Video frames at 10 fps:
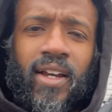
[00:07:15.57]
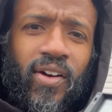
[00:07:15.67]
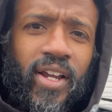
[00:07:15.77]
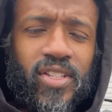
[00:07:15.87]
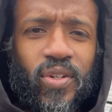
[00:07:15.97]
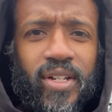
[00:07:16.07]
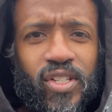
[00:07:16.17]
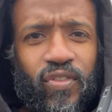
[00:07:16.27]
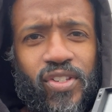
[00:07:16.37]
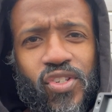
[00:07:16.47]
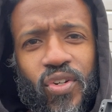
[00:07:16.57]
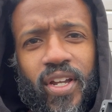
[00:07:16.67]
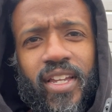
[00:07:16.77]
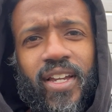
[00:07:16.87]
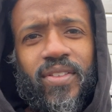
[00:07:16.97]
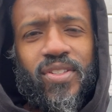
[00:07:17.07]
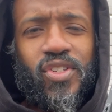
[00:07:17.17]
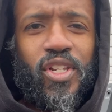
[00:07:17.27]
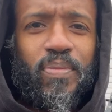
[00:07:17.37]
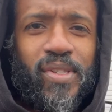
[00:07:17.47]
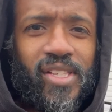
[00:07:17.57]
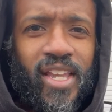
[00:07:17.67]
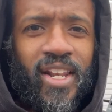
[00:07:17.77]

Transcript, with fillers: All right, so I just finished trying out the cheapest and